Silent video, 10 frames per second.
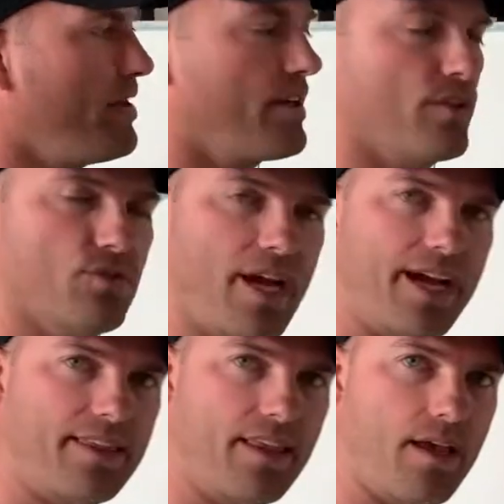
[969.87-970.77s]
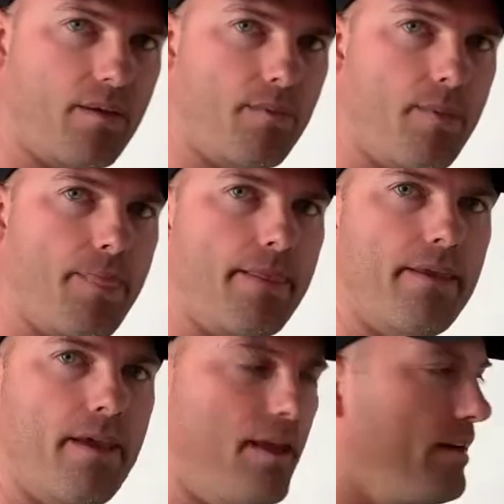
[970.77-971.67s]
You can track them
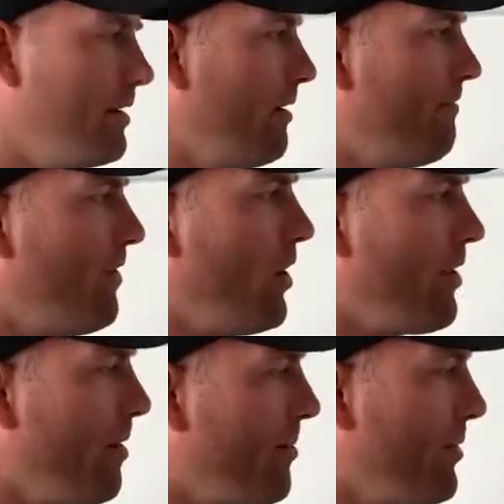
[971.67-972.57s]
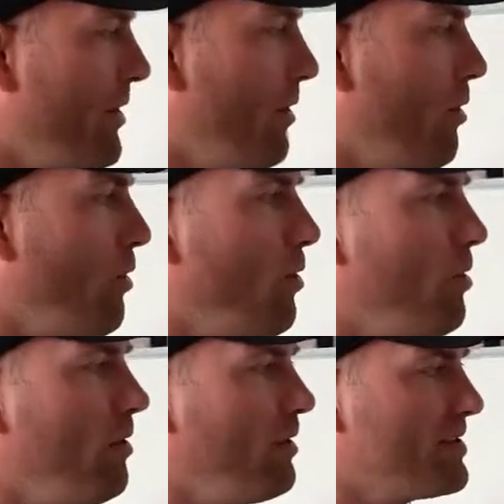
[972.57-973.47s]
and follow them throughout the
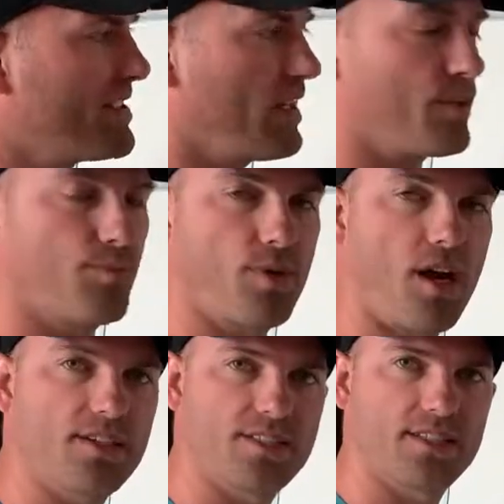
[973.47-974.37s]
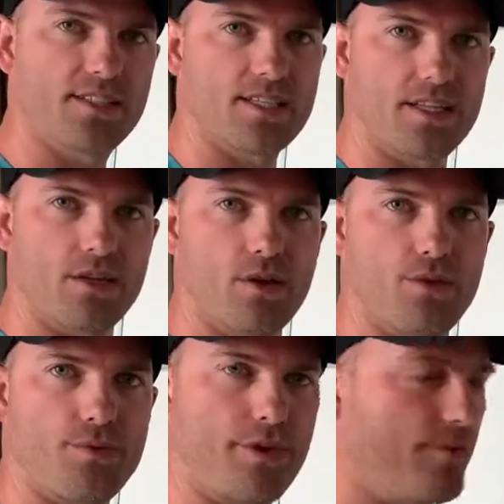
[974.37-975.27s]
whole sales process as they go
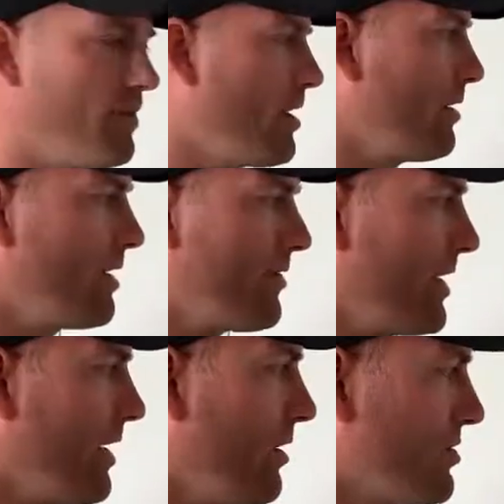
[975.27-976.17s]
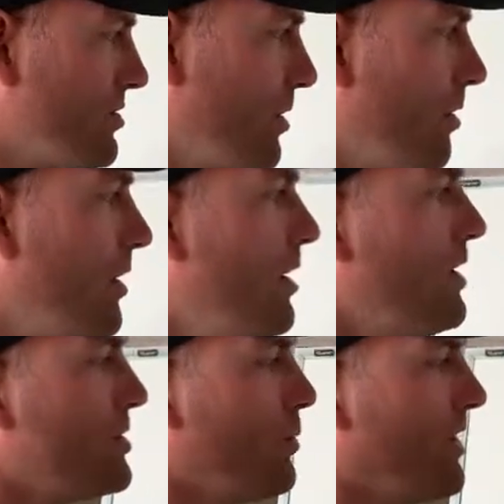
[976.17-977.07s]
through your funnel and everything else. So
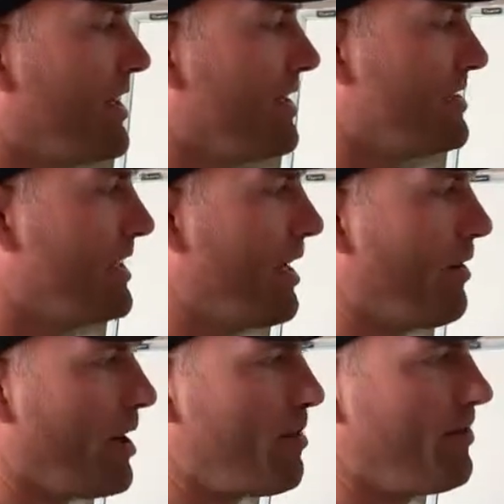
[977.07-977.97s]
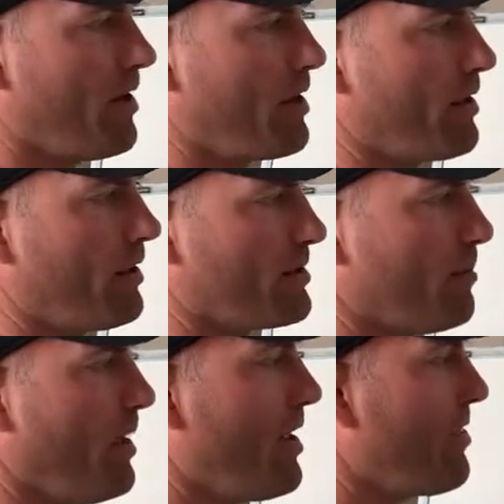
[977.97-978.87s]
we get the CRM of $100 a
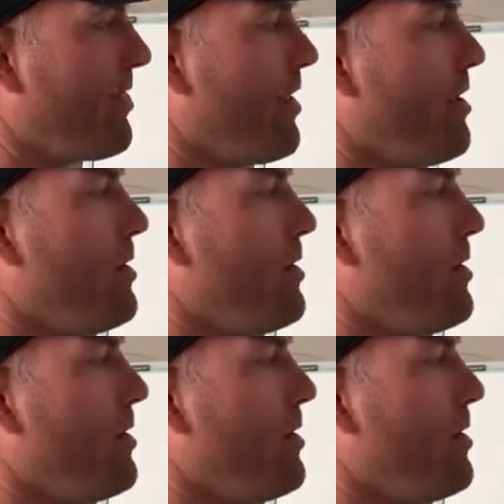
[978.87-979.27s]
month.